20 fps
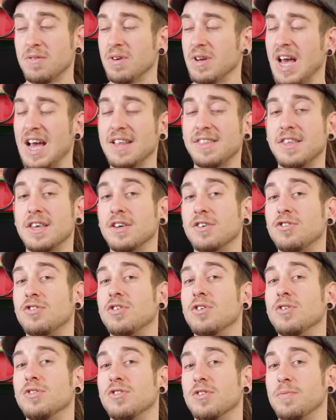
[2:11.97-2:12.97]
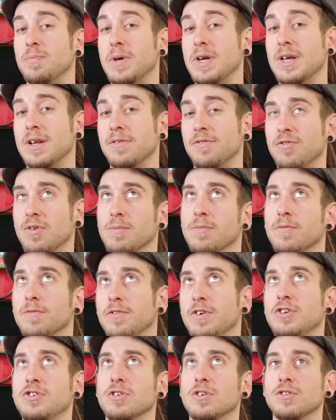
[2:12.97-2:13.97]
had the excuse of being from
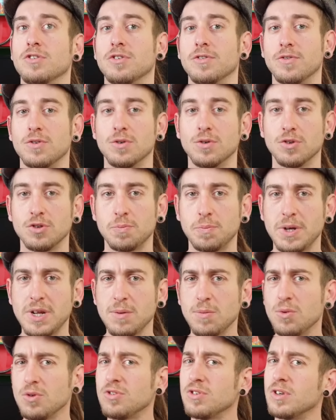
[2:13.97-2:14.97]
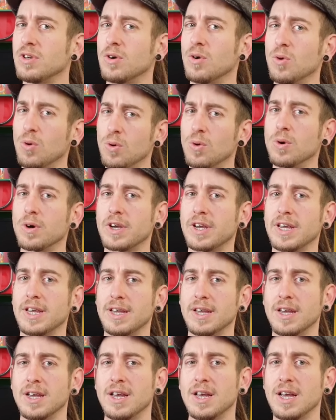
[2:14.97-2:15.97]
Vigilus, of course, but it wasn't orky,
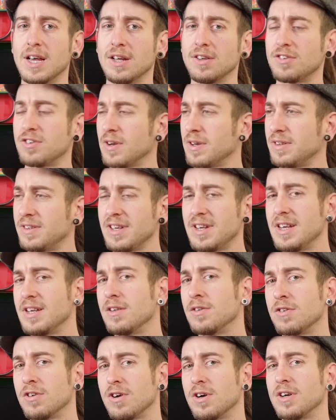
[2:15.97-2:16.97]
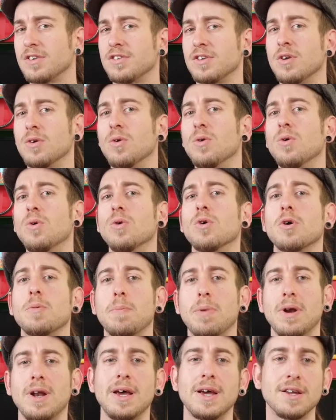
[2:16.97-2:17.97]
and so it didn't entice an Ork
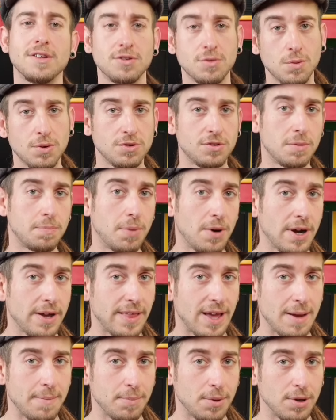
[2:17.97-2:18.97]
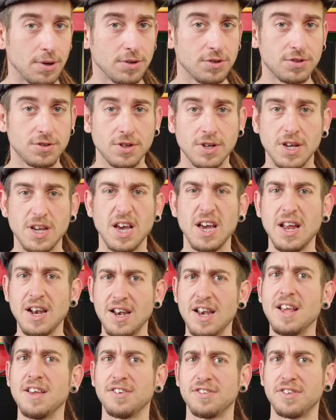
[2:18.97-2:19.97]
player to want to buy that box
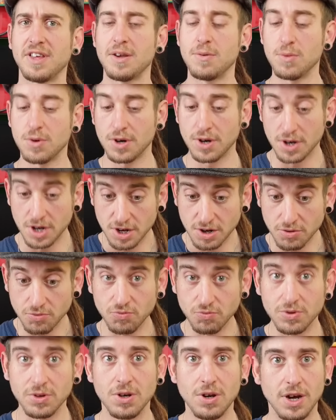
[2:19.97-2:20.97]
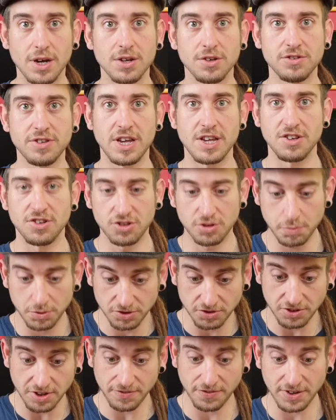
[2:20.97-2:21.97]
unless they were, like I say,
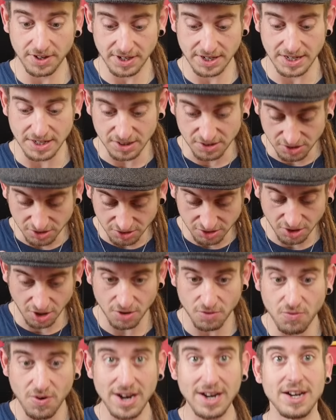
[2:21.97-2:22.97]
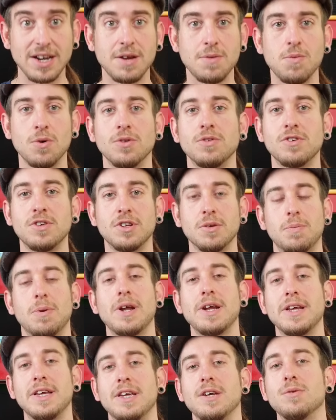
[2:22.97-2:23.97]
specifically directly wanting to
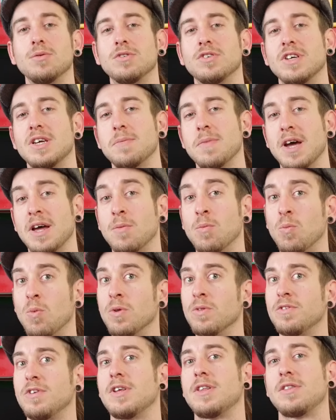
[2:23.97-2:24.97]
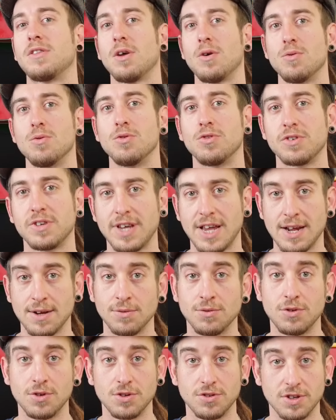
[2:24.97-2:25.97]
play Killteam and wanted those
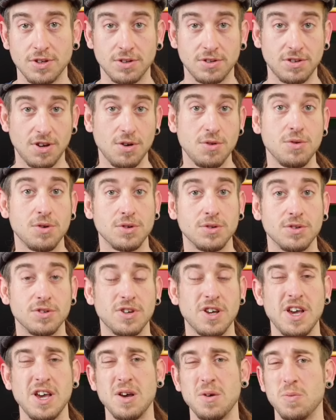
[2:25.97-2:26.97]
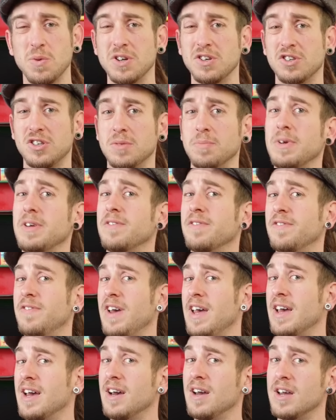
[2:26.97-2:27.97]
counters and tokens, which, to be
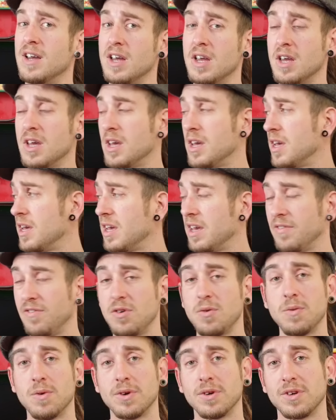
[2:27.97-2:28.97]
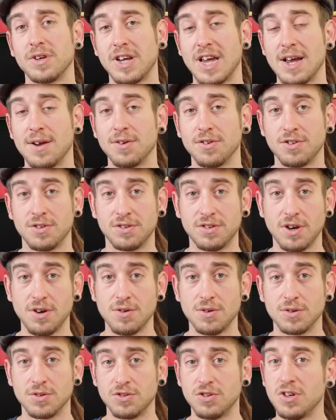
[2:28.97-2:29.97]
fair, if you want counters and
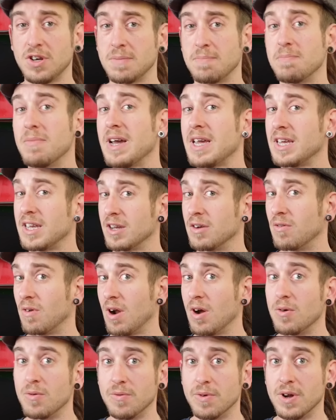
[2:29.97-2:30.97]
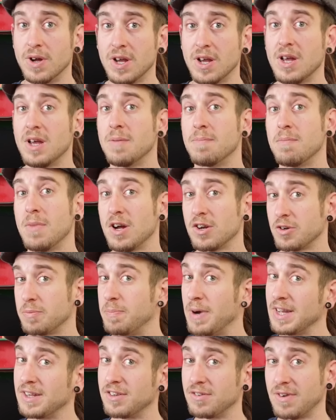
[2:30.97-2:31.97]
tokens, you can make your own. Much
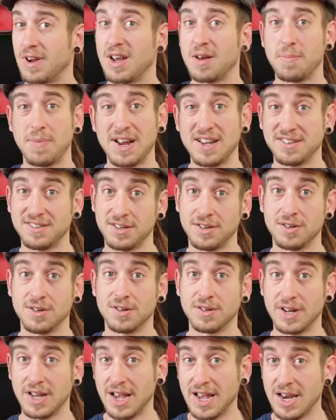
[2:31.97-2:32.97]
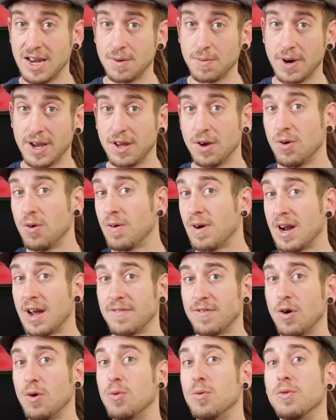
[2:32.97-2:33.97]
better out of plastic card anyway, or out of
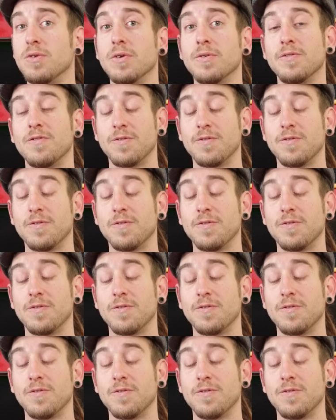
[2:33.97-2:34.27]
old